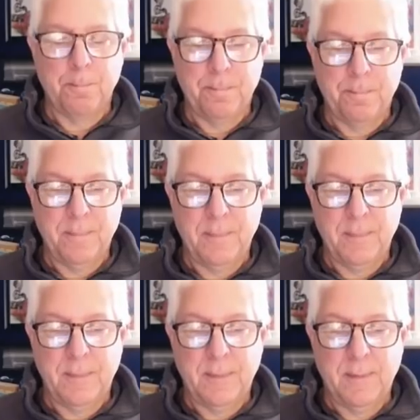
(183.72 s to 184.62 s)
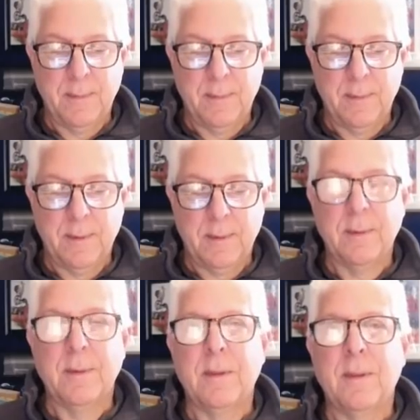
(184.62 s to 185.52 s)

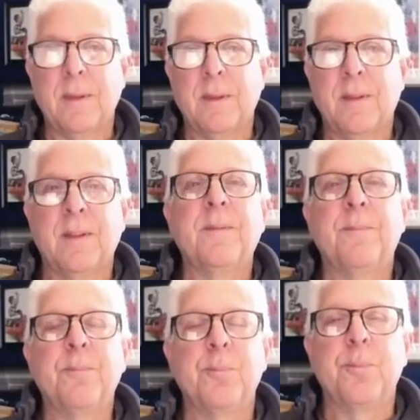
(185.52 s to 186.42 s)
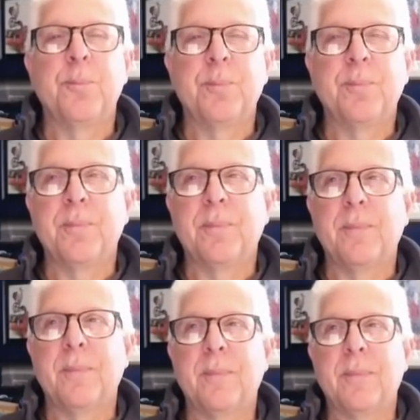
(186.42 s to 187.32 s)

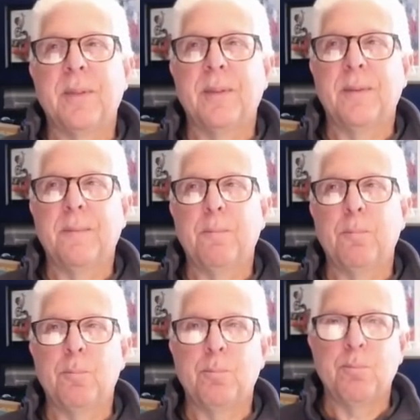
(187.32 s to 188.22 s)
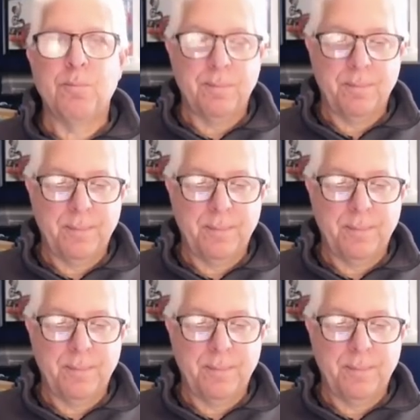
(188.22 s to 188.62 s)
[no speech]